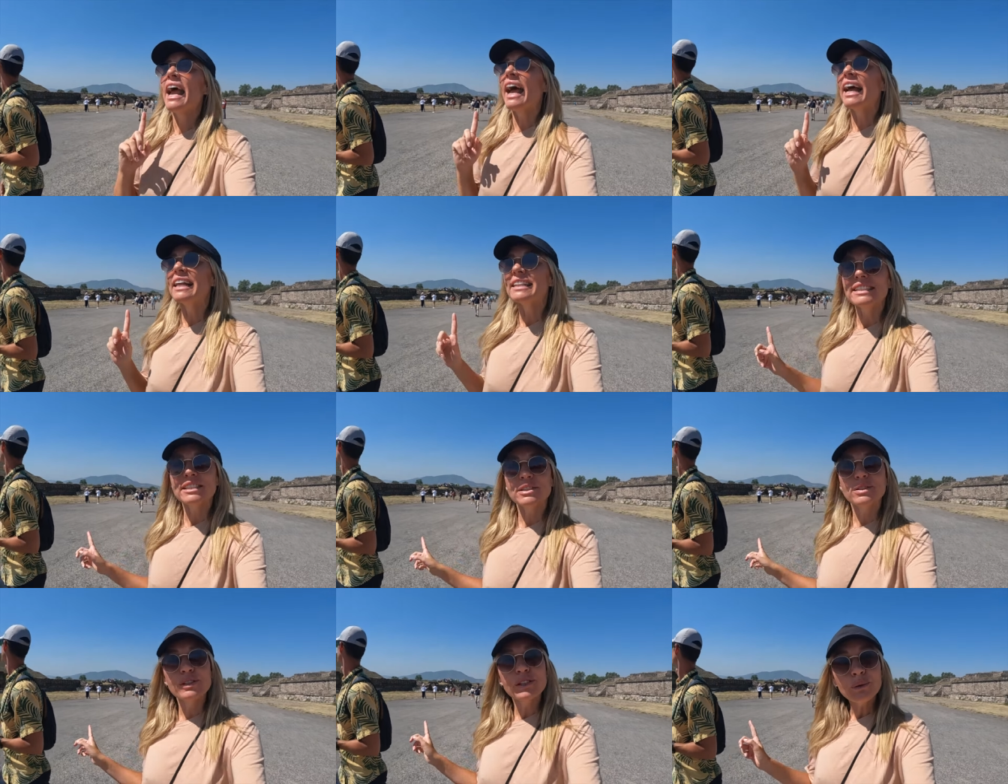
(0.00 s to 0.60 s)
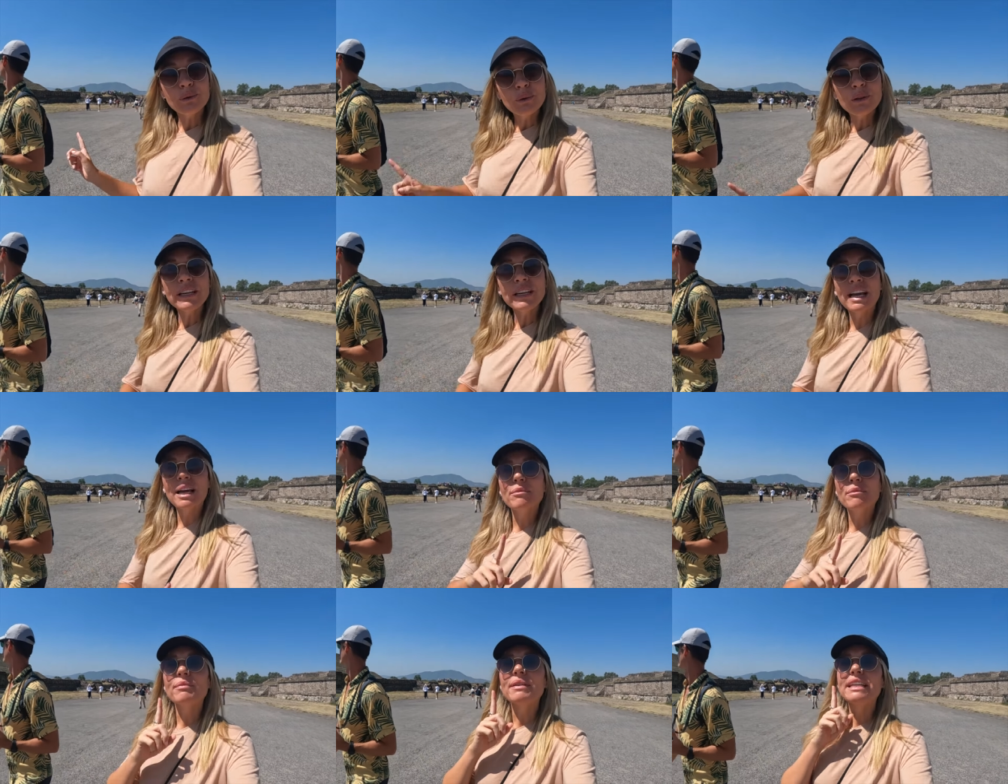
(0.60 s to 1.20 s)
and
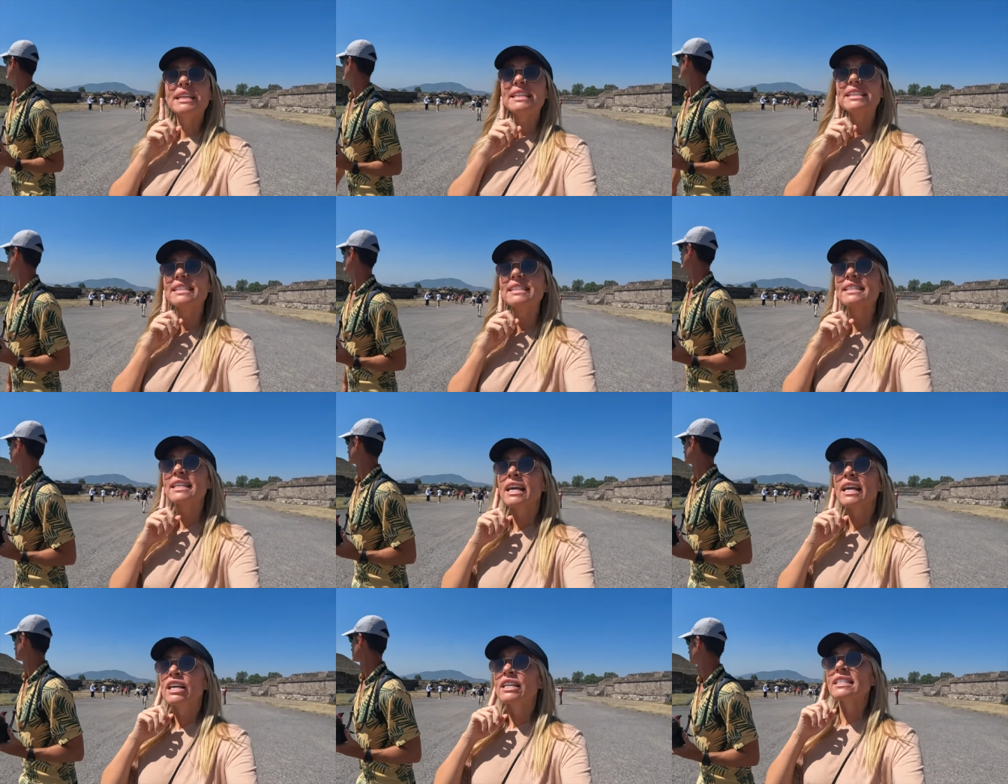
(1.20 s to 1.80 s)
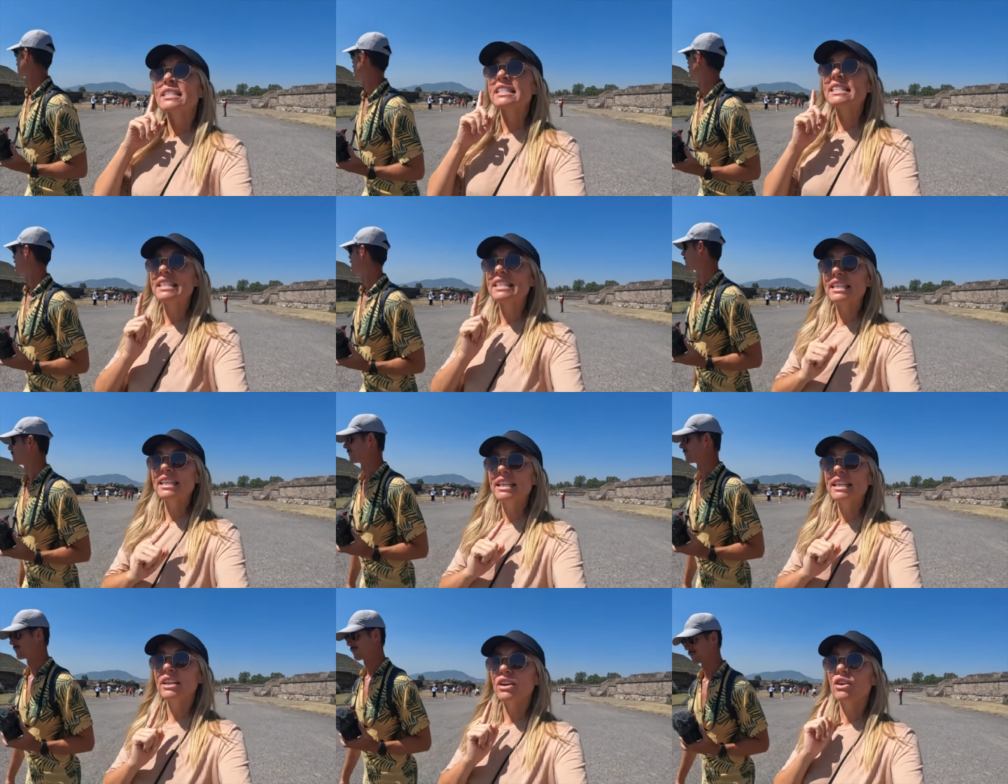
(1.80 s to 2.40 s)
Teotihuacan means city